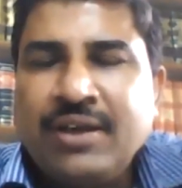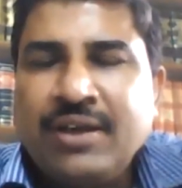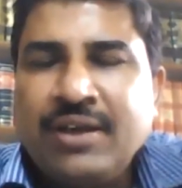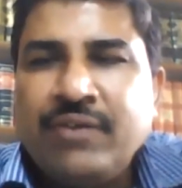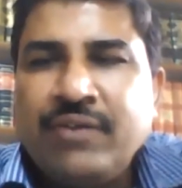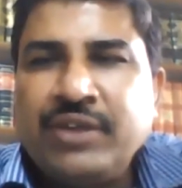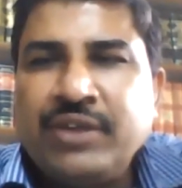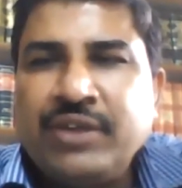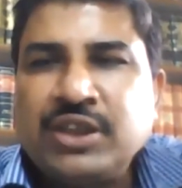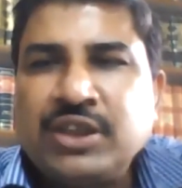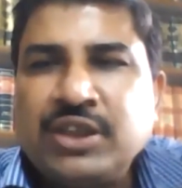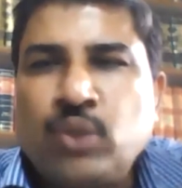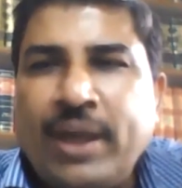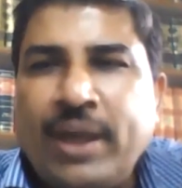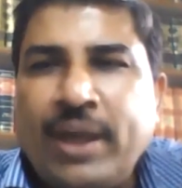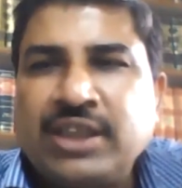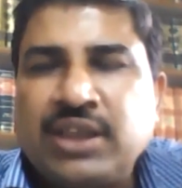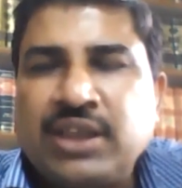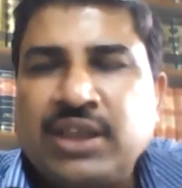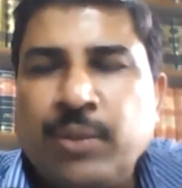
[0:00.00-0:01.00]
which is
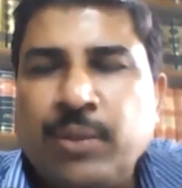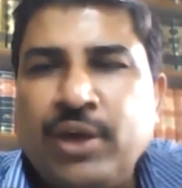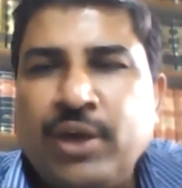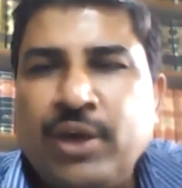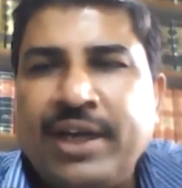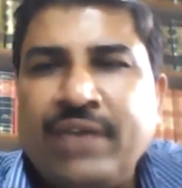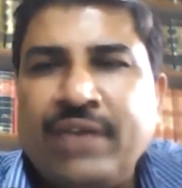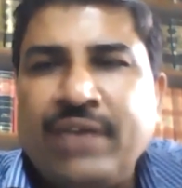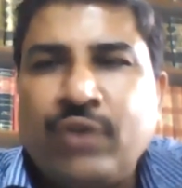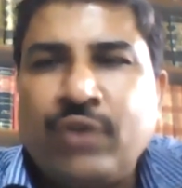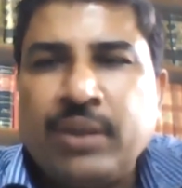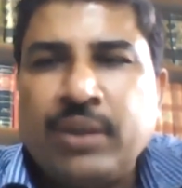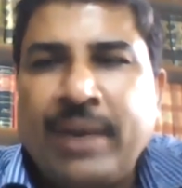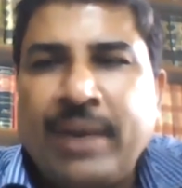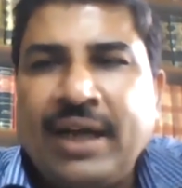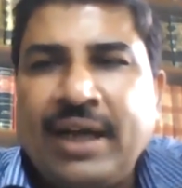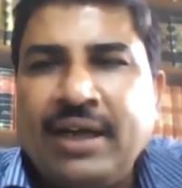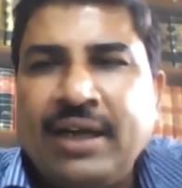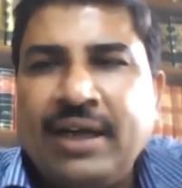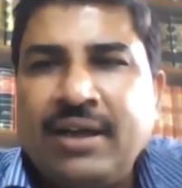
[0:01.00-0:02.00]
quite stimulating for the
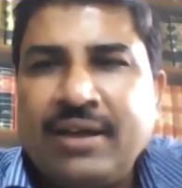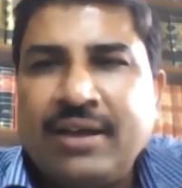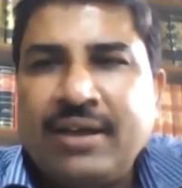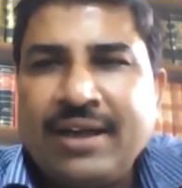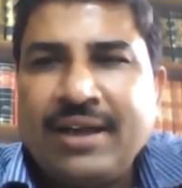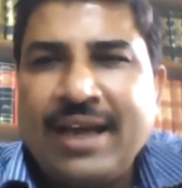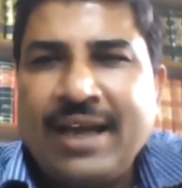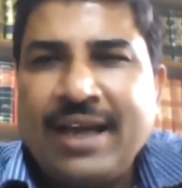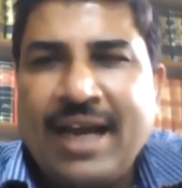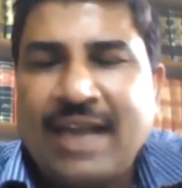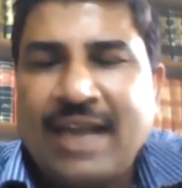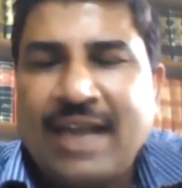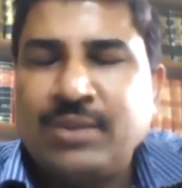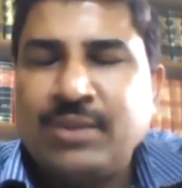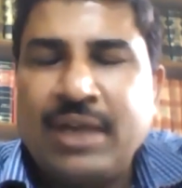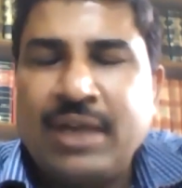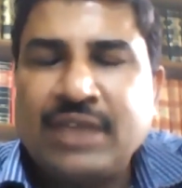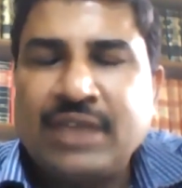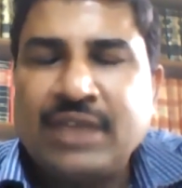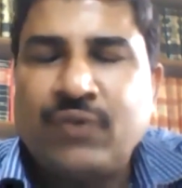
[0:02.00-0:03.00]
mind as
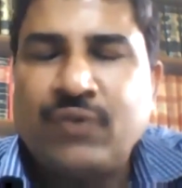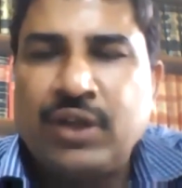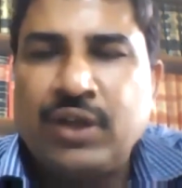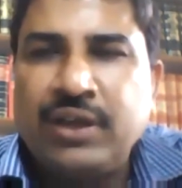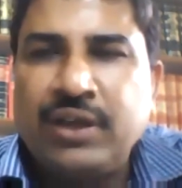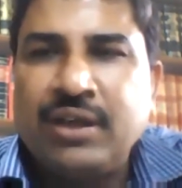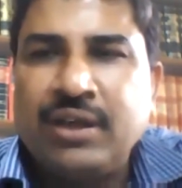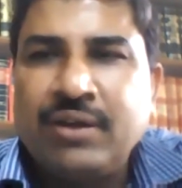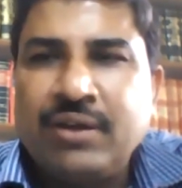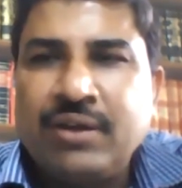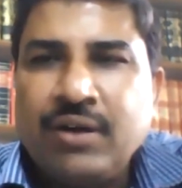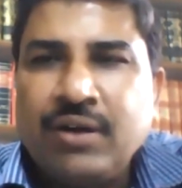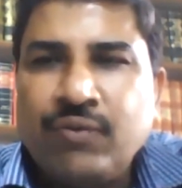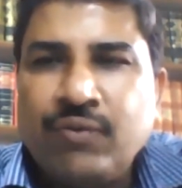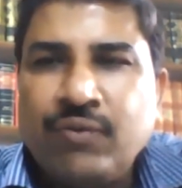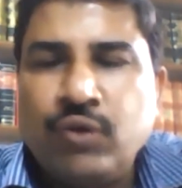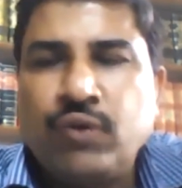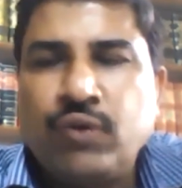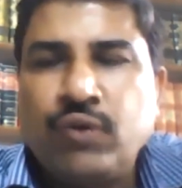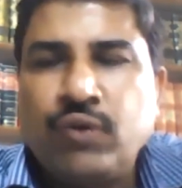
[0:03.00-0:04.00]
well as for the
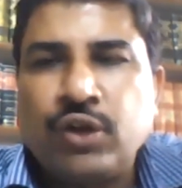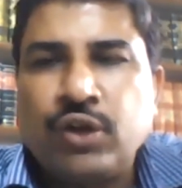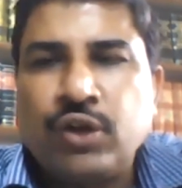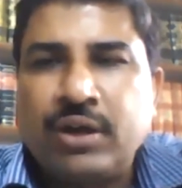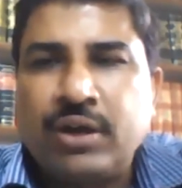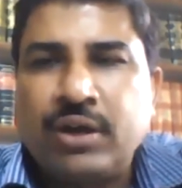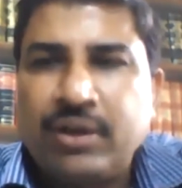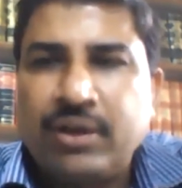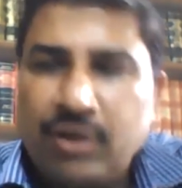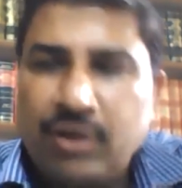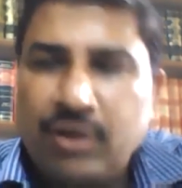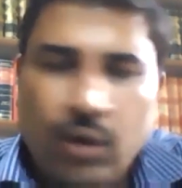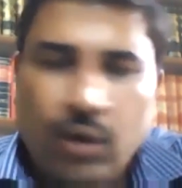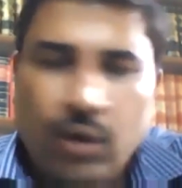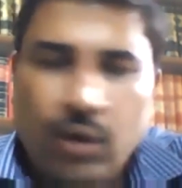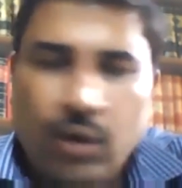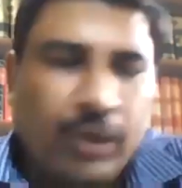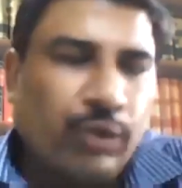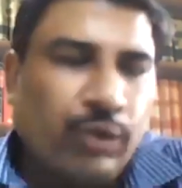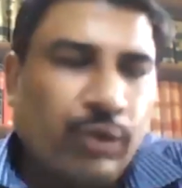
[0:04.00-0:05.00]
food for thought.
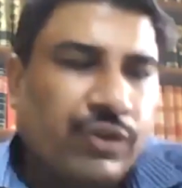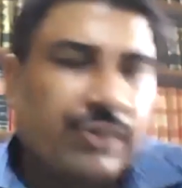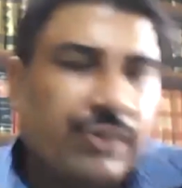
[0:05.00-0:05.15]
Over to you, sir.